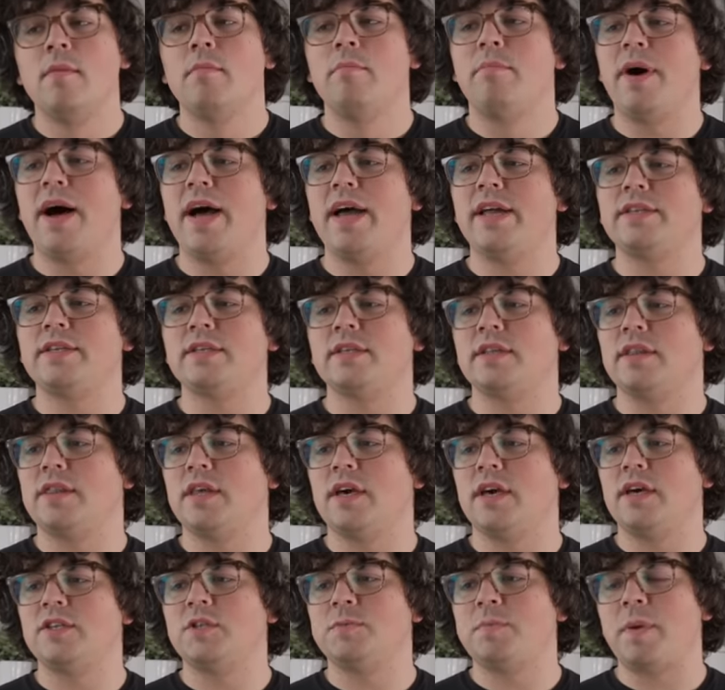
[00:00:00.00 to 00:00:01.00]
But
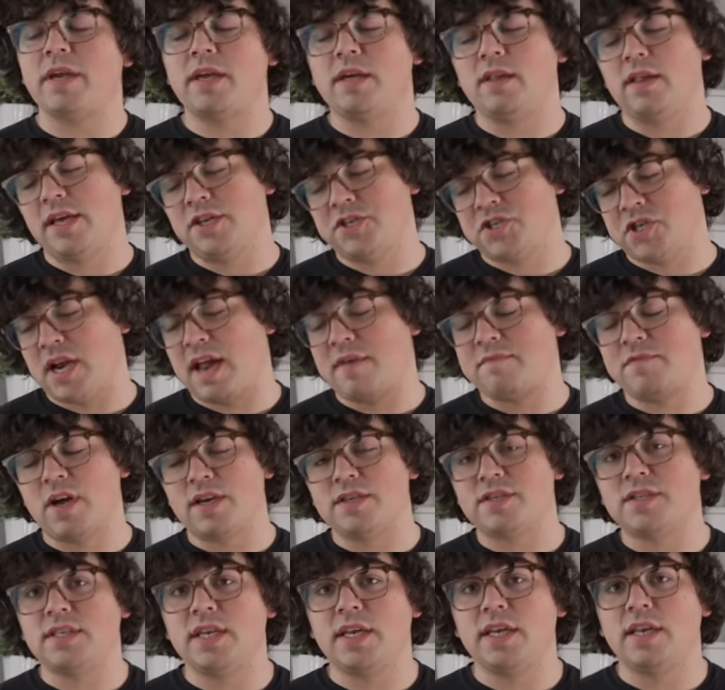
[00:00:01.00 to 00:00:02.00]
the speculation, I've
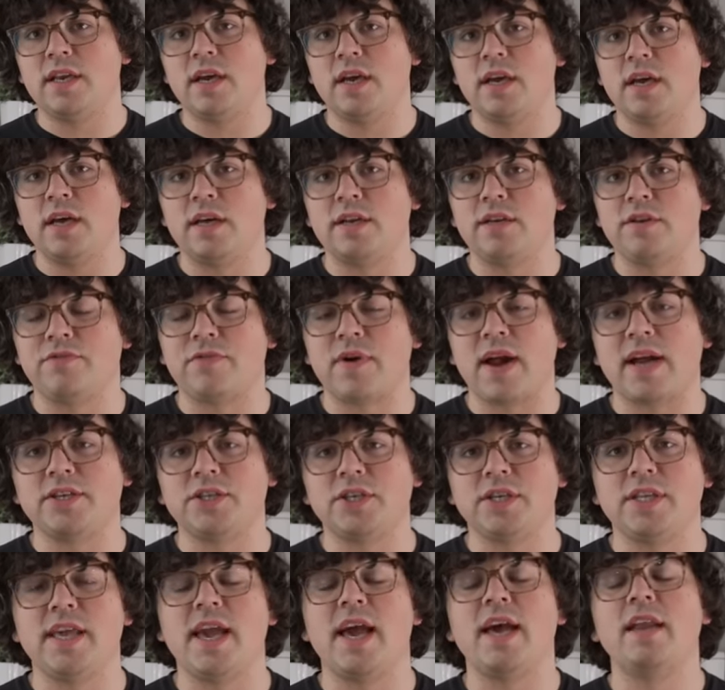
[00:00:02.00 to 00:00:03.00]
not seen a
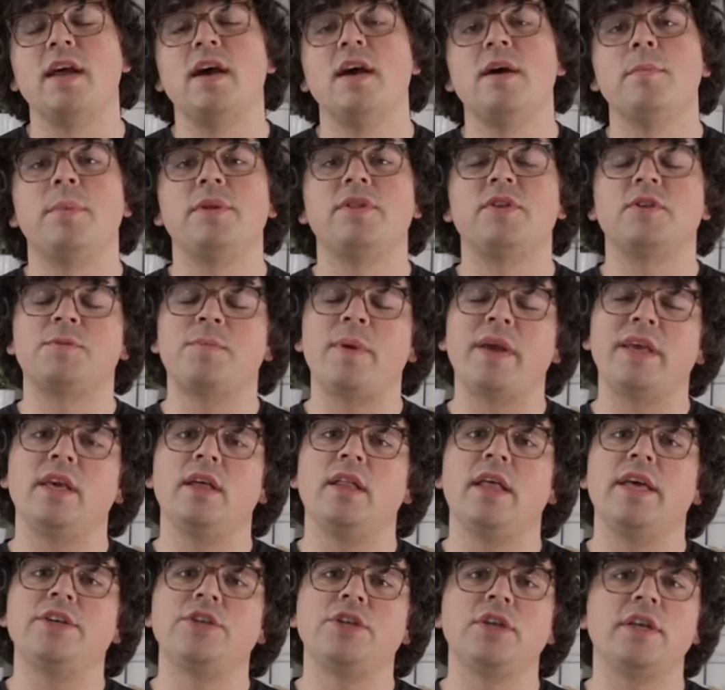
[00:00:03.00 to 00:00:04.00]
diffraction yet, but the
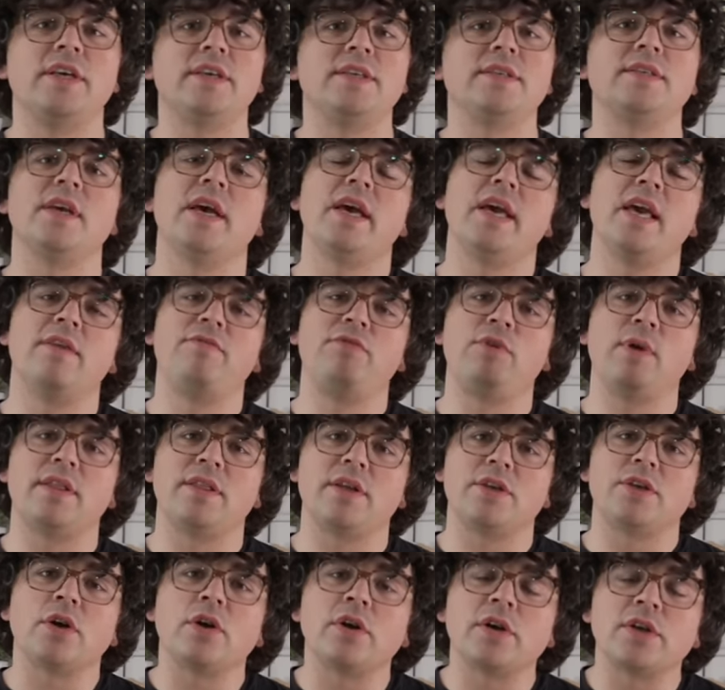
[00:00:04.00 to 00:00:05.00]
speculation is if you had
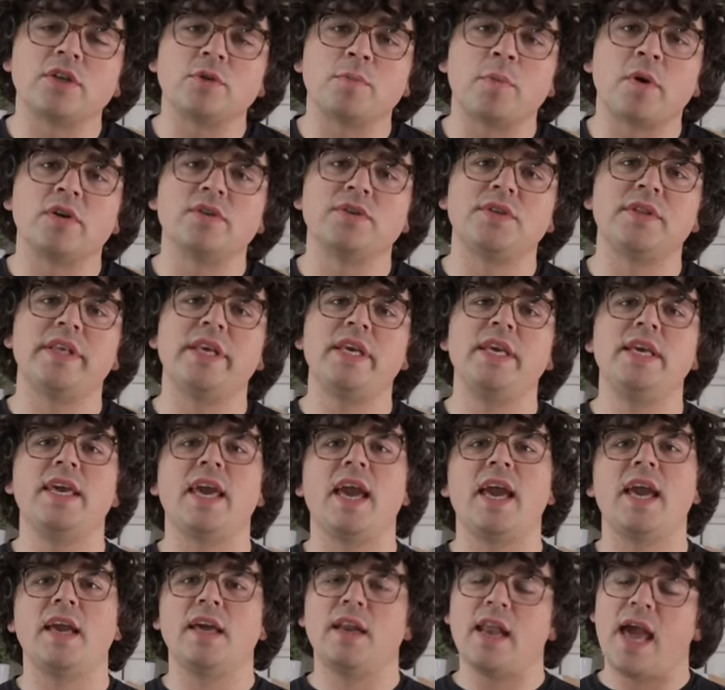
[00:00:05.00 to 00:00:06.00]
the Turkish burrs in the
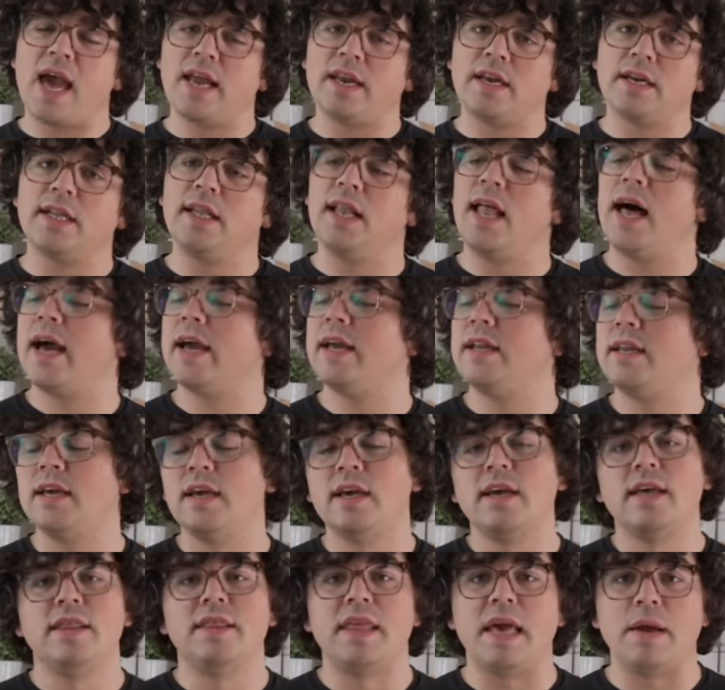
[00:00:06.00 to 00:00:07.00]
EK and had it aligned,
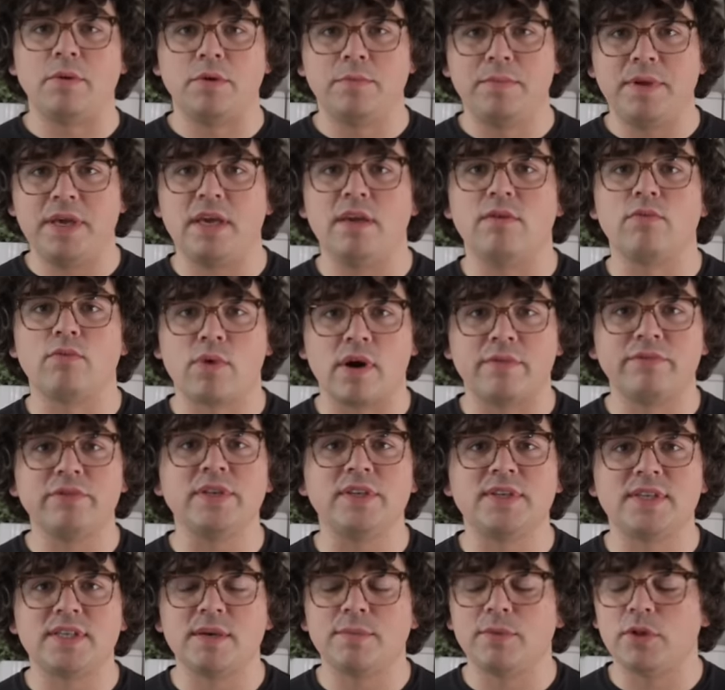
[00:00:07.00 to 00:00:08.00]
they would be roughly
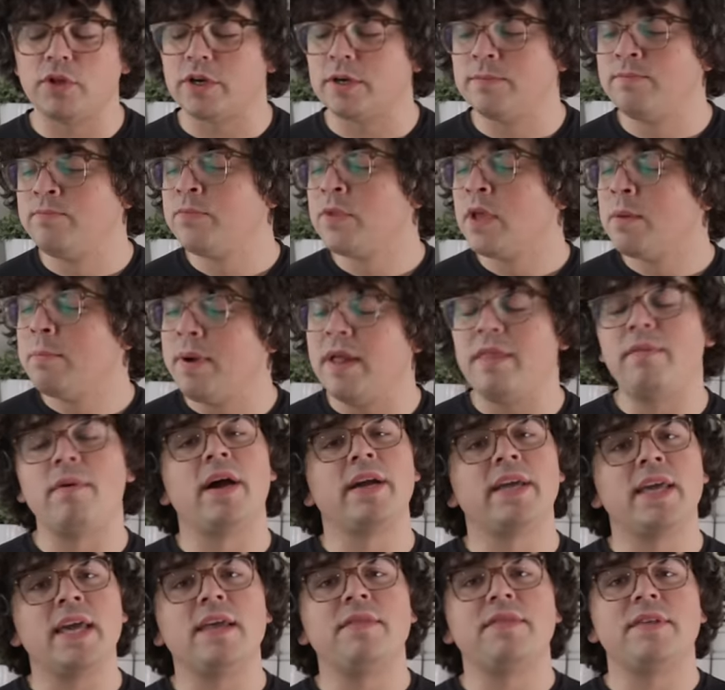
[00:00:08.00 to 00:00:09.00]
similar. But
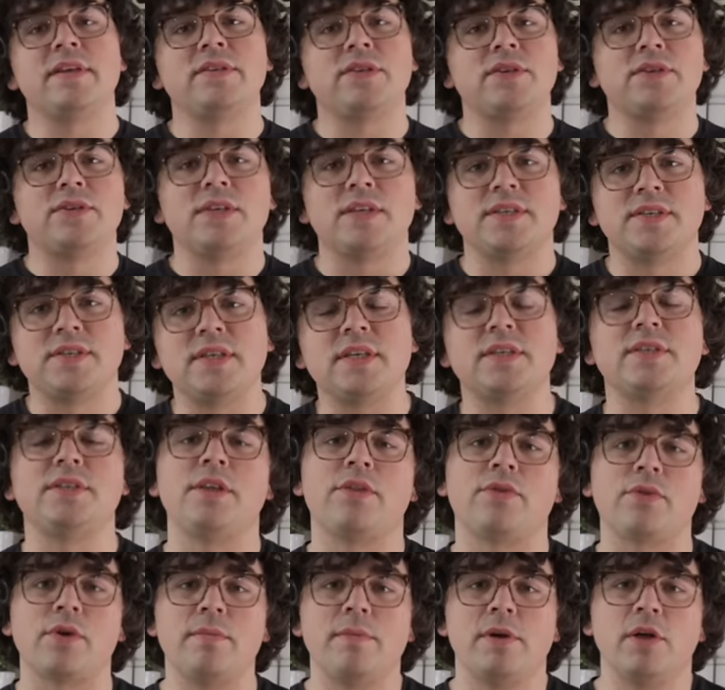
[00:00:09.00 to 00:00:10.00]
again, this is a
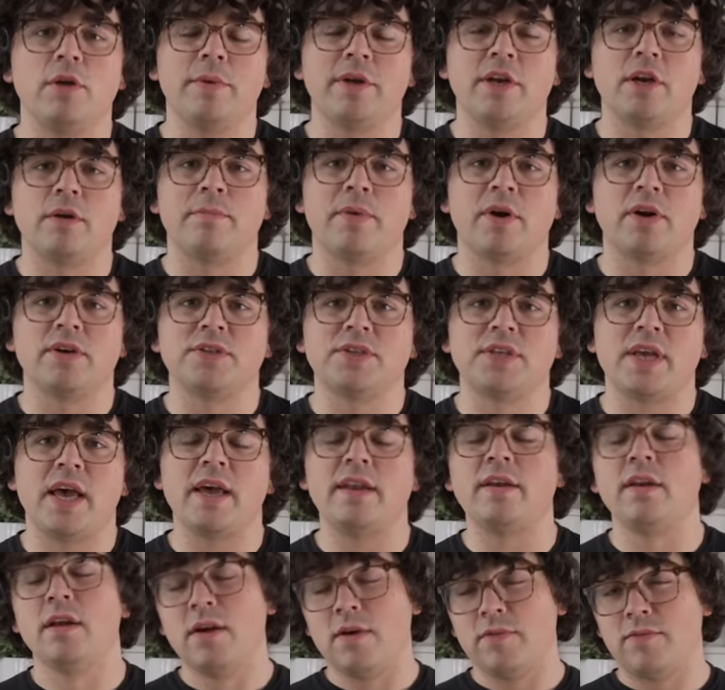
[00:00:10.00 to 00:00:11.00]
63 millimeter burr
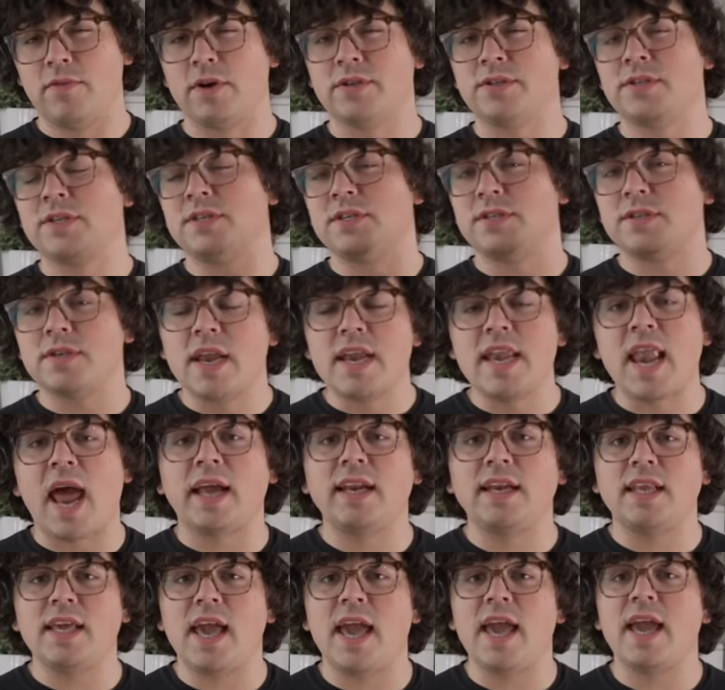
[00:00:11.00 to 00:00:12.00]
set versus
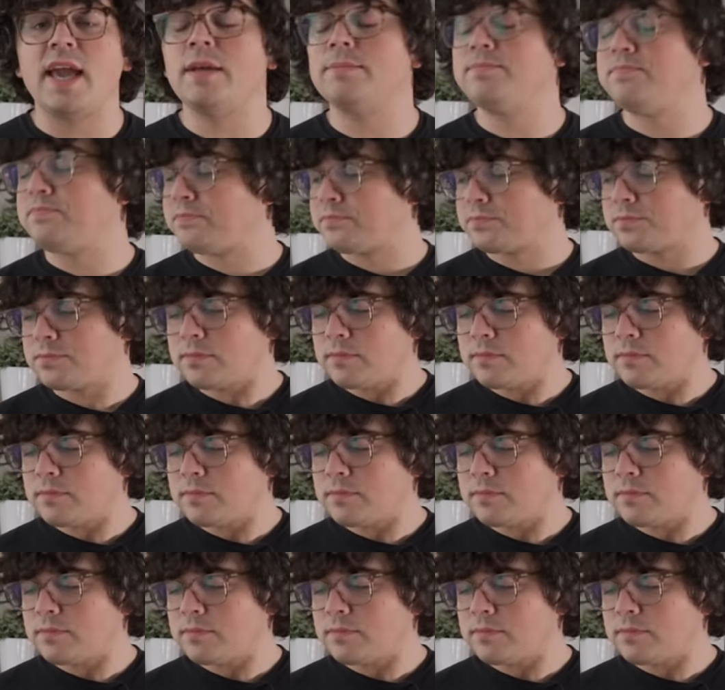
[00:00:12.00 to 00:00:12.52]
98.